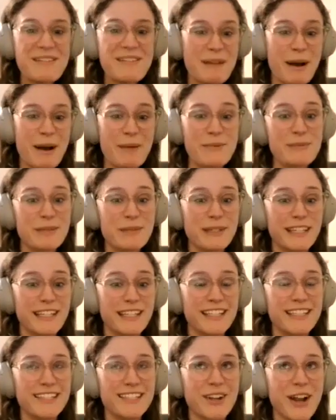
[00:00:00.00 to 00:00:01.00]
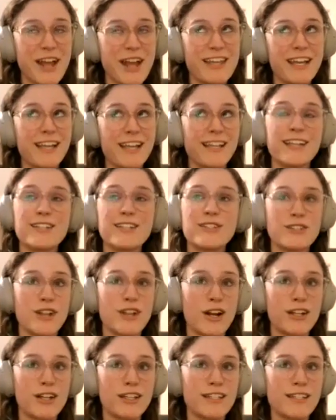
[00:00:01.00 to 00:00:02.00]
think I like
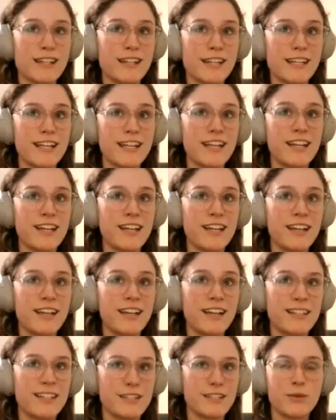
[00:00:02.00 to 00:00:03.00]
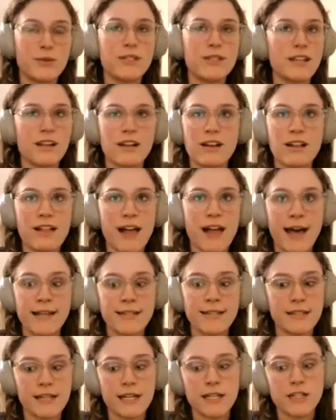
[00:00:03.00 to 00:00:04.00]
started studying because there was like a
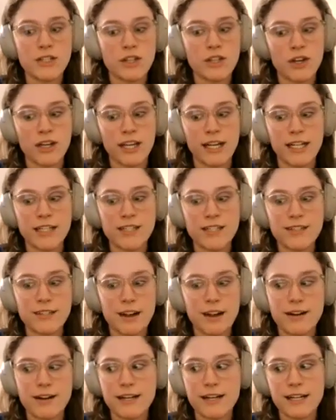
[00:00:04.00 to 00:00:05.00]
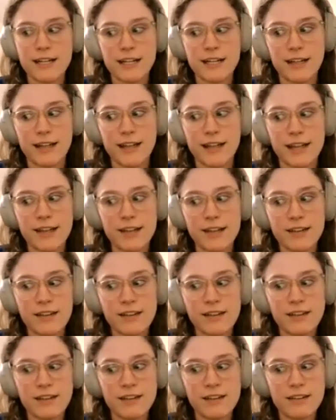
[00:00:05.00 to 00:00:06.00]
class that I took and it started in like
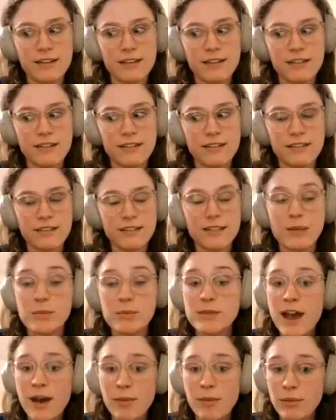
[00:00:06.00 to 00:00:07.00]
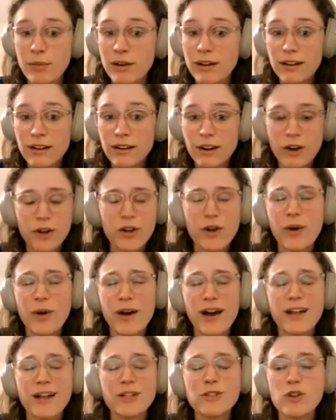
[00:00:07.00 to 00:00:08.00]

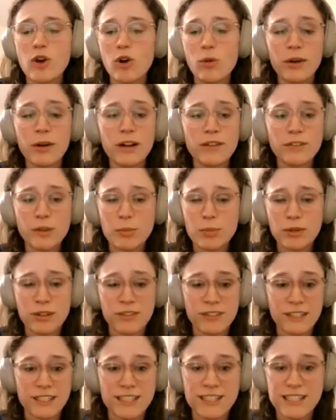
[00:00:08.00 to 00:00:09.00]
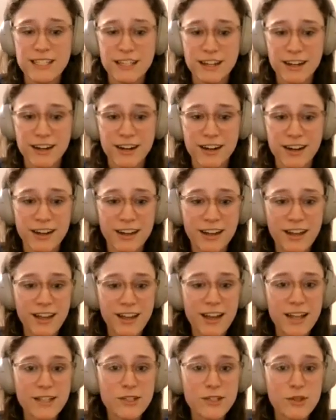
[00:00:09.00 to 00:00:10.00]
October of the previous year.
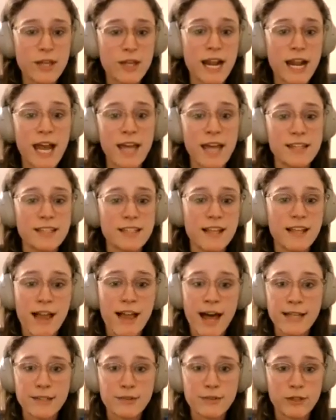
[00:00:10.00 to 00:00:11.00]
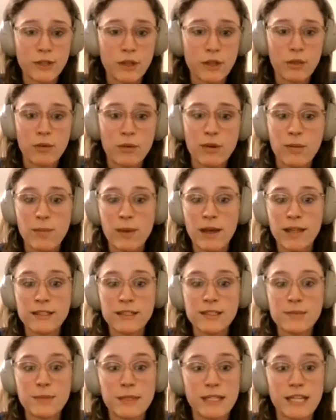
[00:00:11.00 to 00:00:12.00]
So then I had this class for like 3
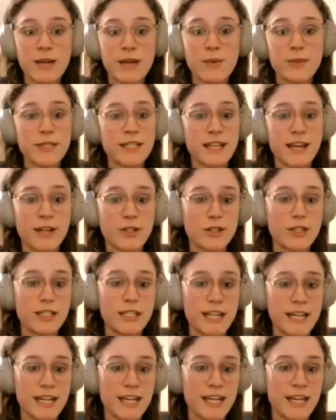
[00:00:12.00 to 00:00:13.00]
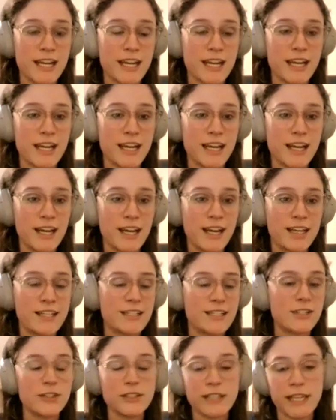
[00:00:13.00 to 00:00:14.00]
months, but then I wasn't actually taking it
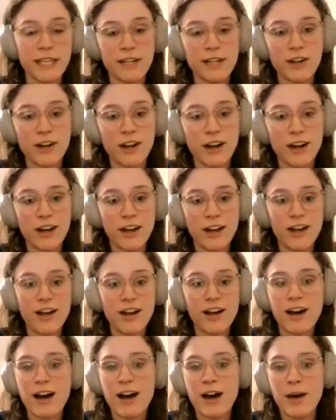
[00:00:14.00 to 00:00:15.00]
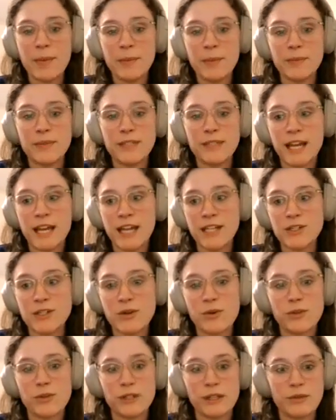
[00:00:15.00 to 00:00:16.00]
until later. Yeah,
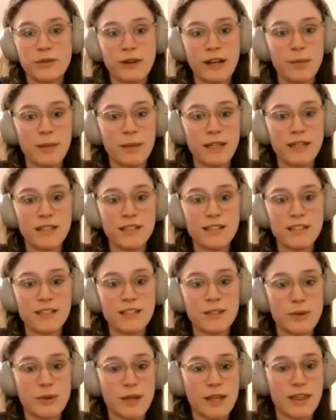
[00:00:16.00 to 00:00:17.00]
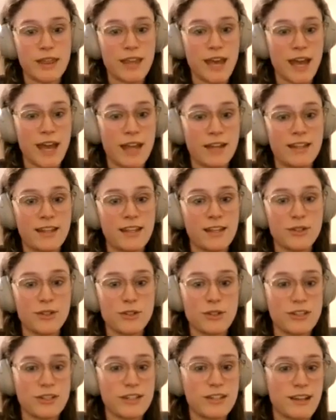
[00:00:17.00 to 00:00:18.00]
don't really recommend doing that. I think you
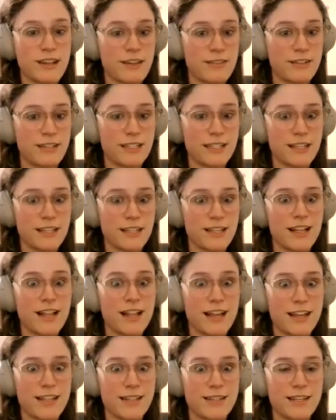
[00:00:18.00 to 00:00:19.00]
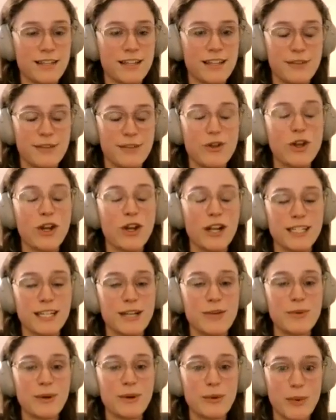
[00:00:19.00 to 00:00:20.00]
should definitely take the class, like if you're going to
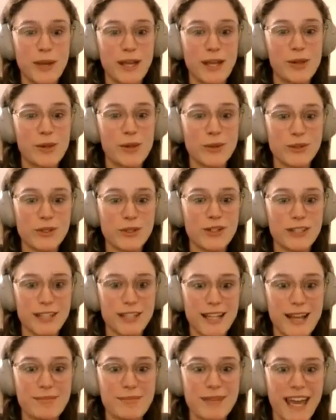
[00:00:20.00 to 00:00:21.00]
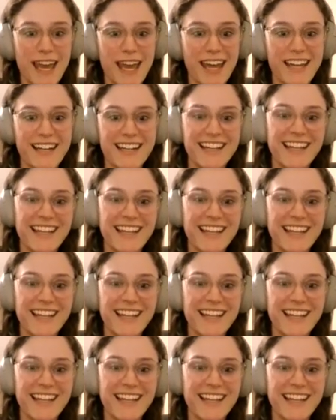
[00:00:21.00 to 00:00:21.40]
take one, way closer to the MCAT.